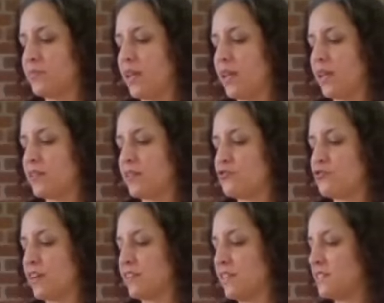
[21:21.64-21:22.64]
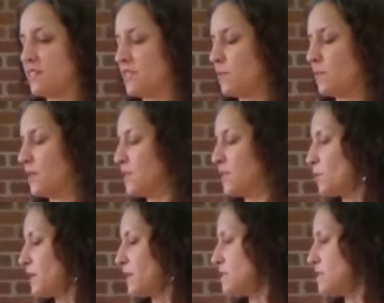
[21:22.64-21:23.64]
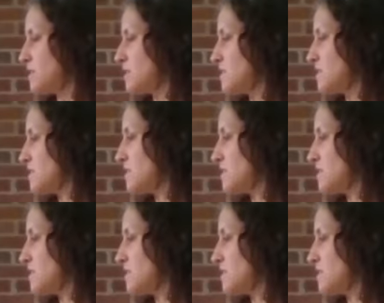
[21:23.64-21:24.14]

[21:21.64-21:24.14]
And gently deepen the twist.